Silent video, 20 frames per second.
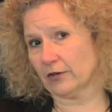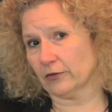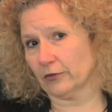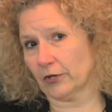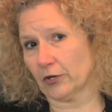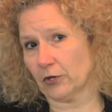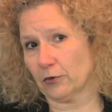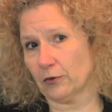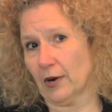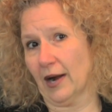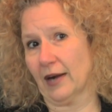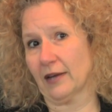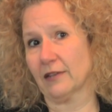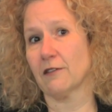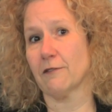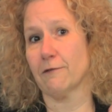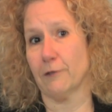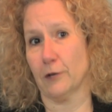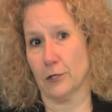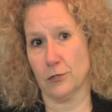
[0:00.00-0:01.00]
only correct
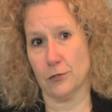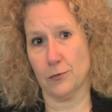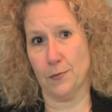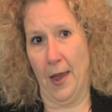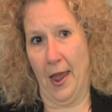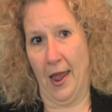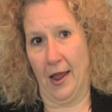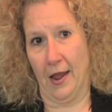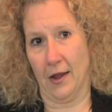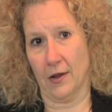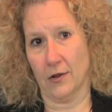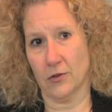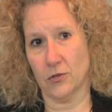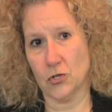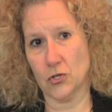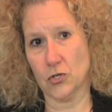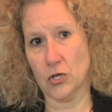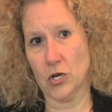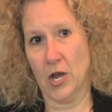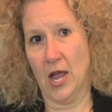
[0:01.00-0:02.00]
the first
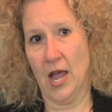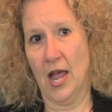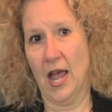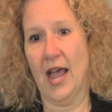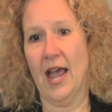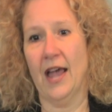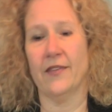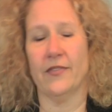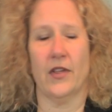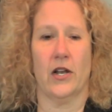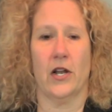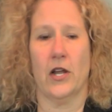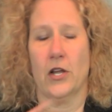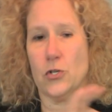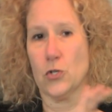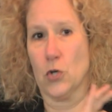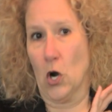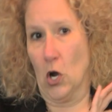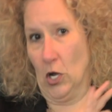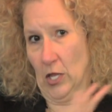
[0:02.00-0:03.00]
page. And then I
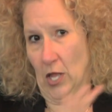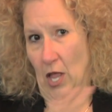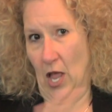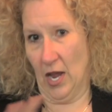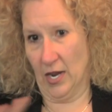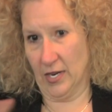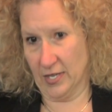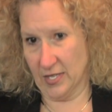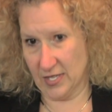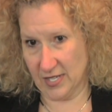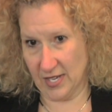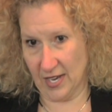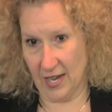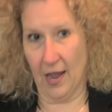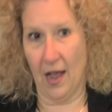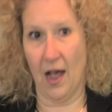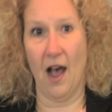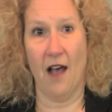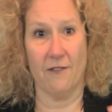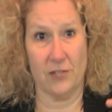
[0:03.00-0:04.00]
draw a line and say,
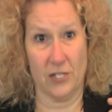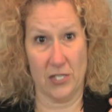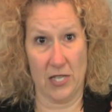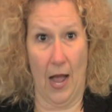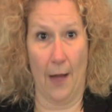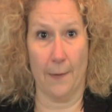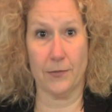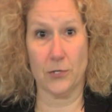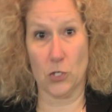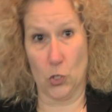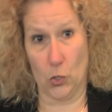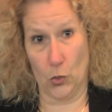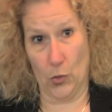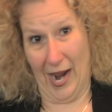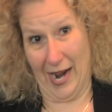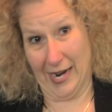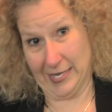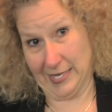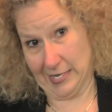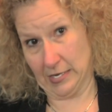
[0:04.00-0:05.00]
I've stopped
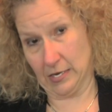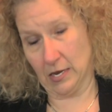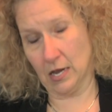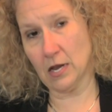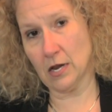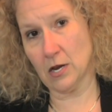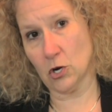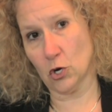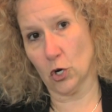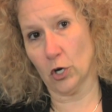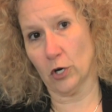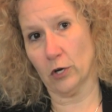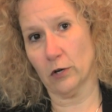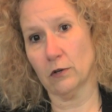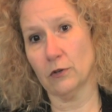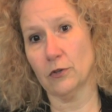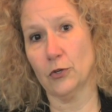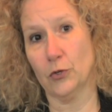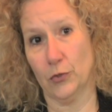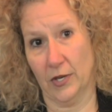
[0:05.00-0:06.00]
correcting here.
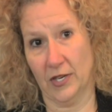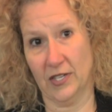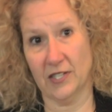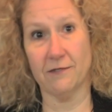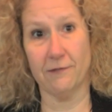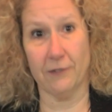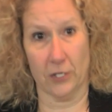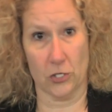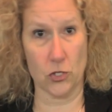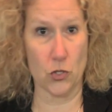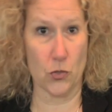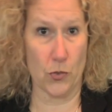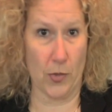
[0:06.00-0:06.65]
You need to fix your